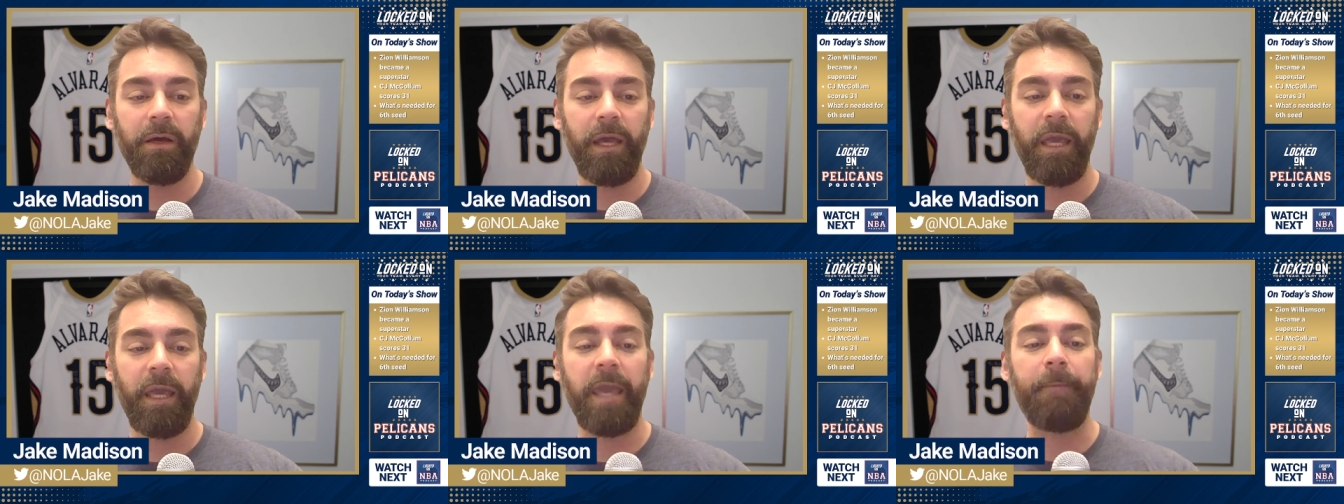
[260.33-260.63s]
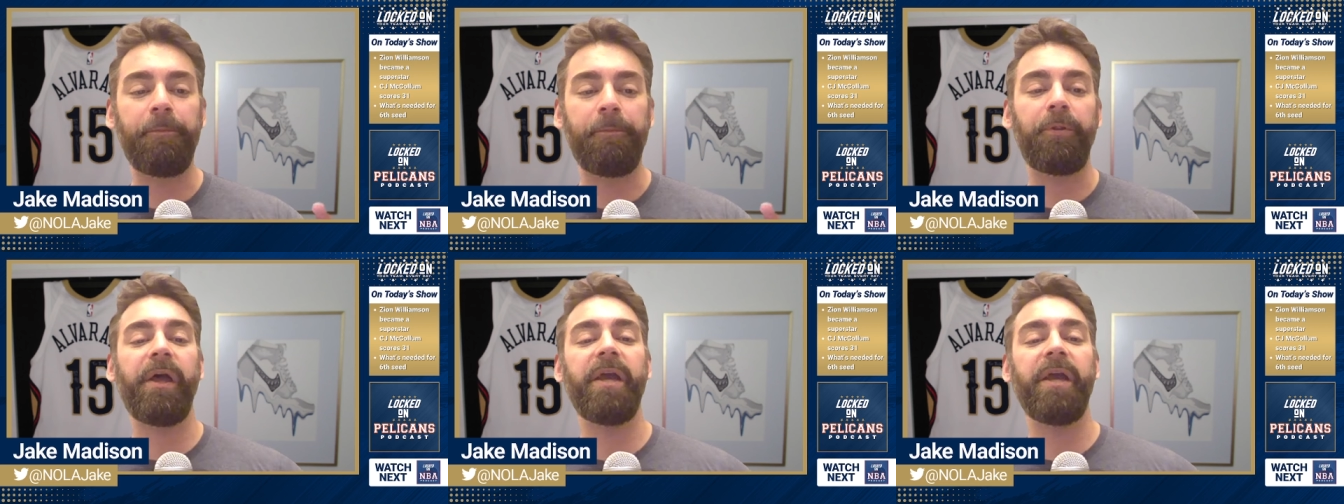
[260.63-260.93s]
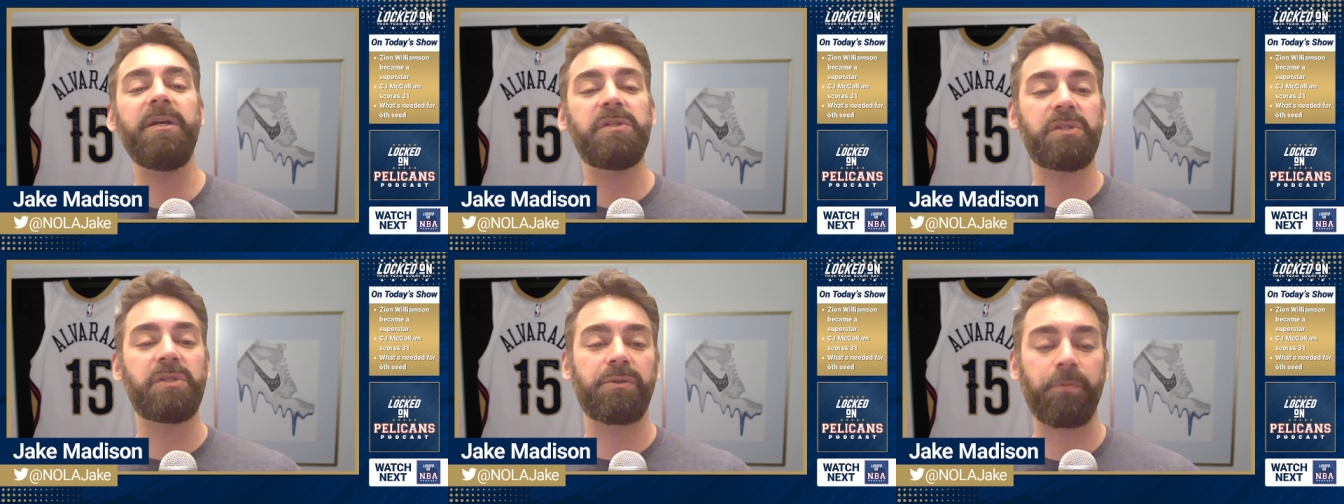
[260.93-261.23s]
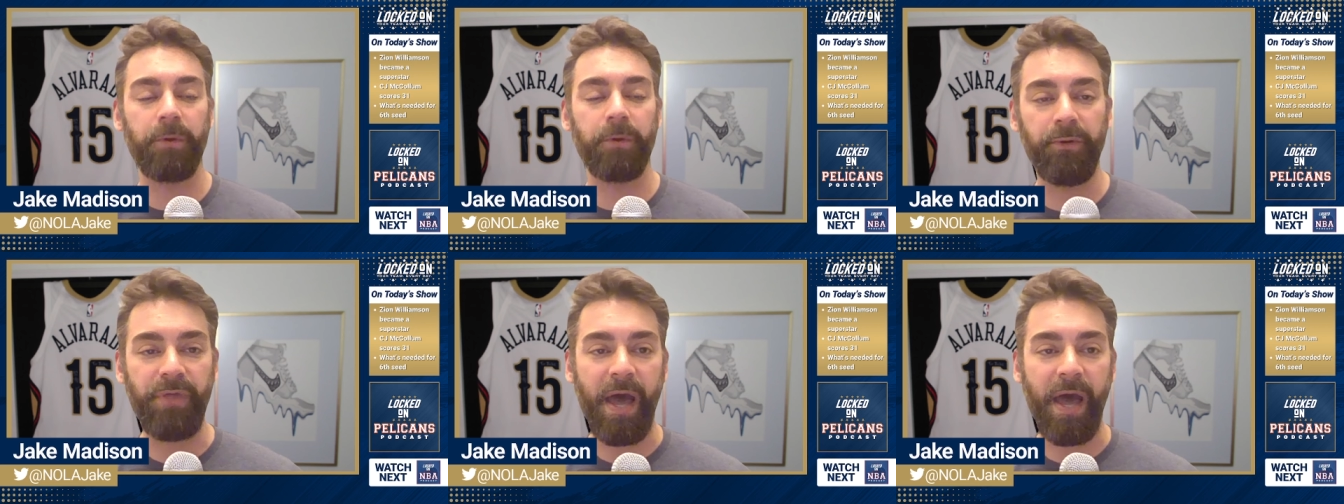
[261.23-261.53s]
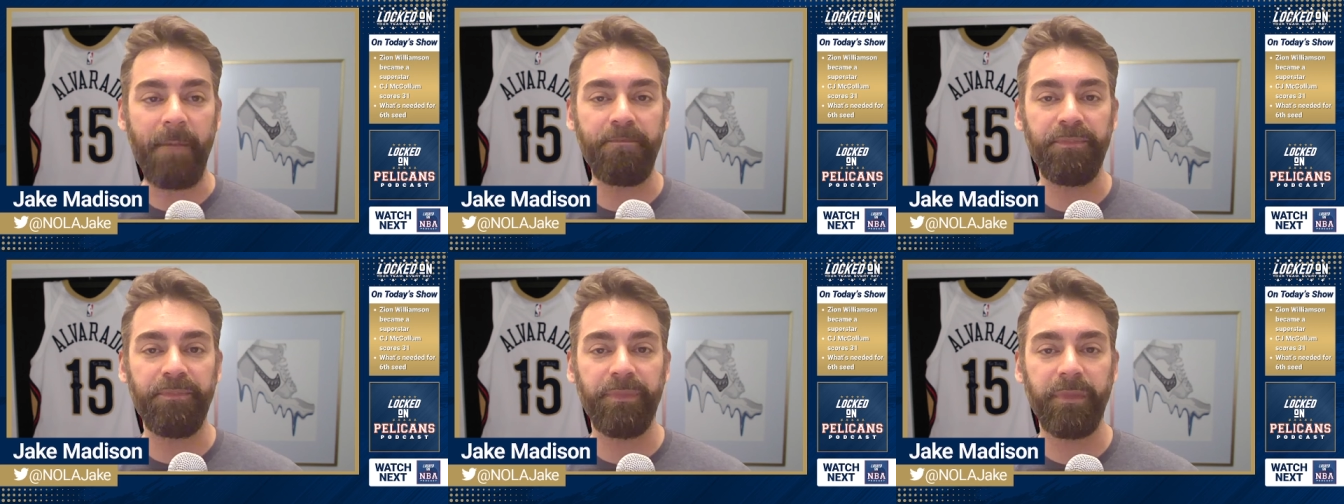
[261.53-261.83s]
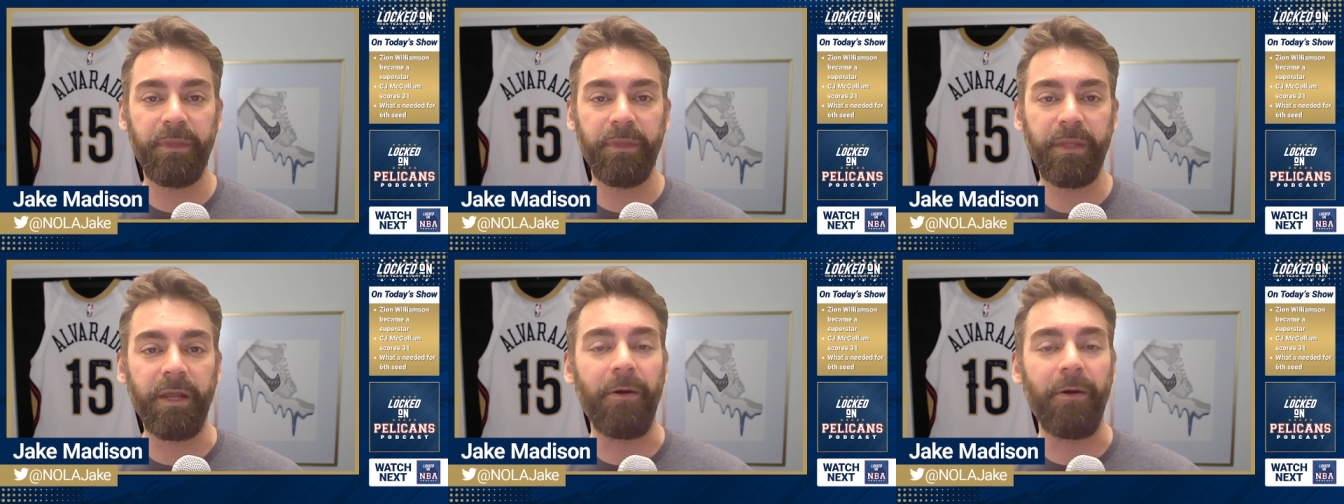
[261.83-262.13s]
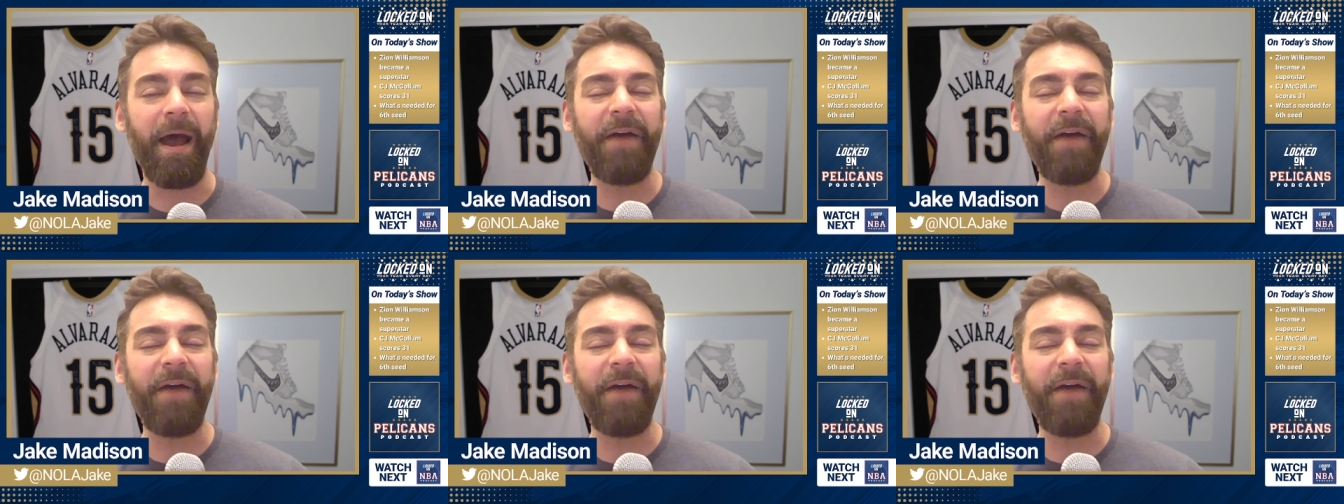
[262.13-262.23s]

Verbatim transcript: He plays through that. You know,